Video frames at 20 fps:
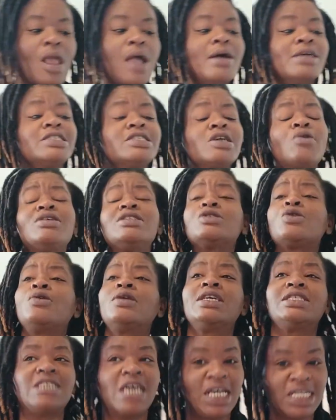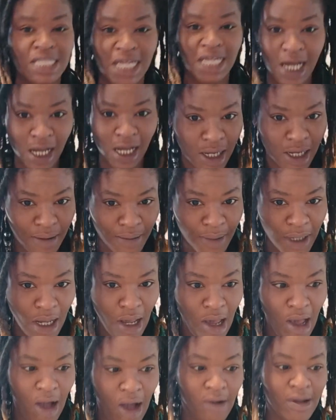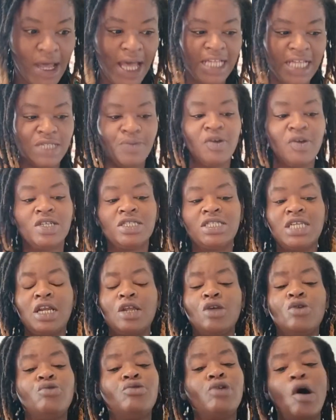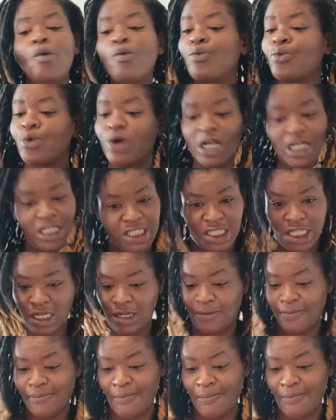So it's going to take time, okay? Spirit is telling you don't rush it.